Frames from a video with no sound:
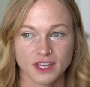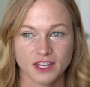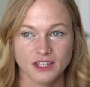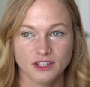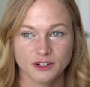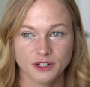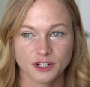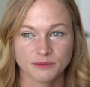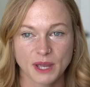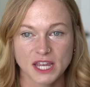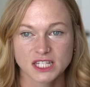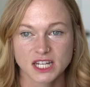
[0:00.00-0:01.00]
you're, you're
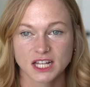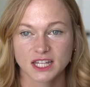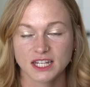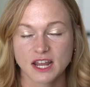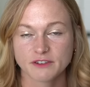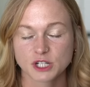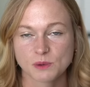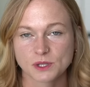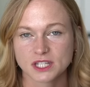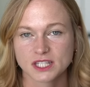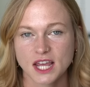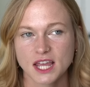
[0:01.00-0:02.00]
basically never supposed
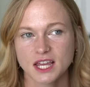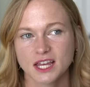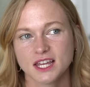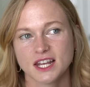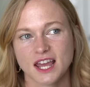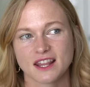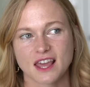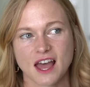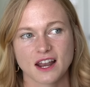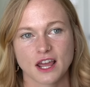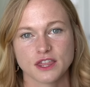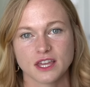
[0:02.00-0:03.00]
to say it. And
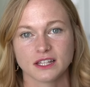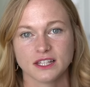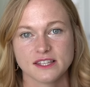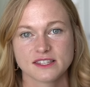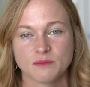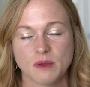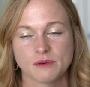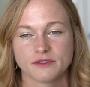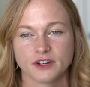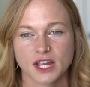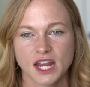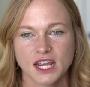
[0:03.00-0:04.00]
that I think leads to people
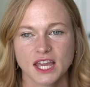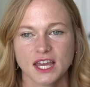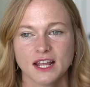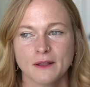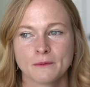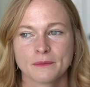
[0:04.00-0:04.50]
forgetting it.